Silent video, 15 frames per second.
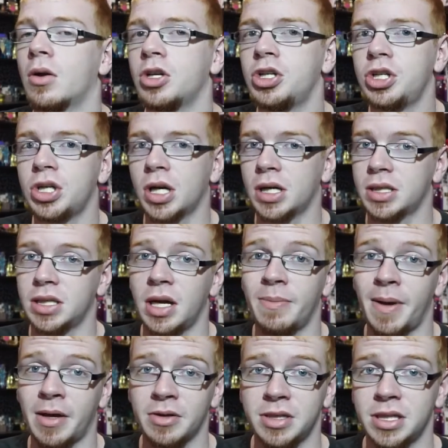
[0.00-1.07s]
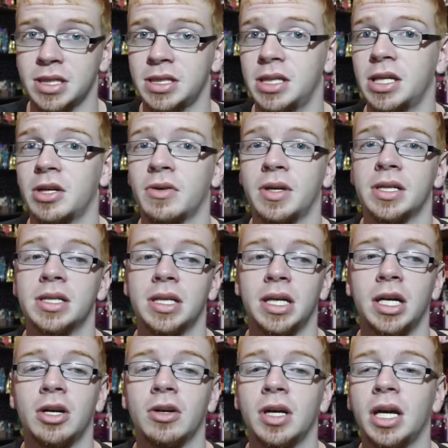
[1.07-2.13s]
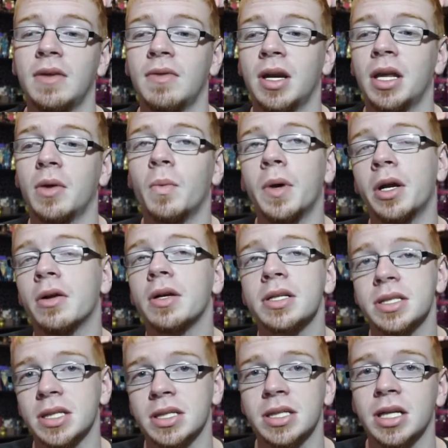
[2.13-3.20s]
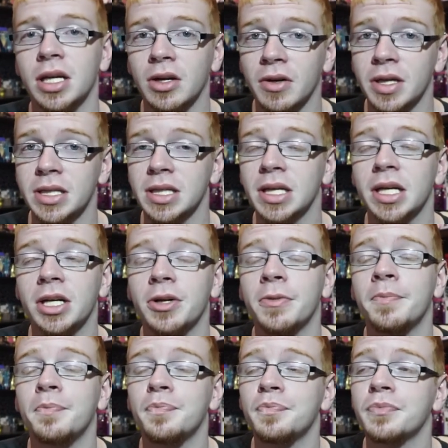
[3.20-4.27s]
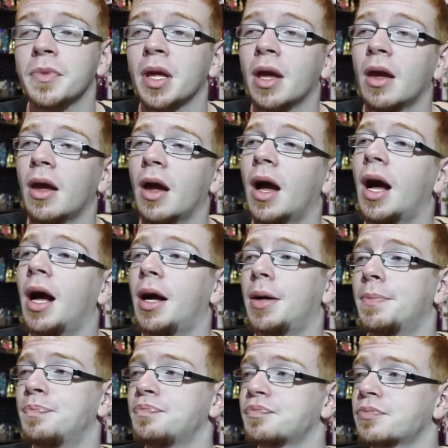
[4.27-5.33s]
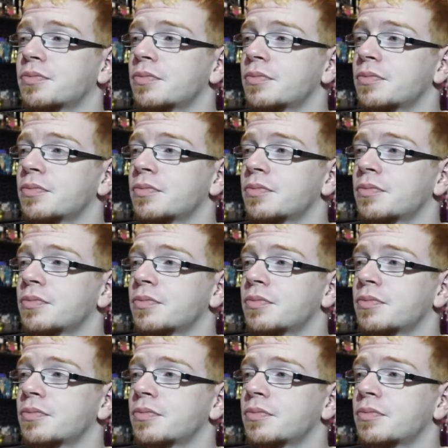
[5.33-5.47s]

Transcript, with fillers: just about 60 degrees in here even in the winter it's 60 degrees in here um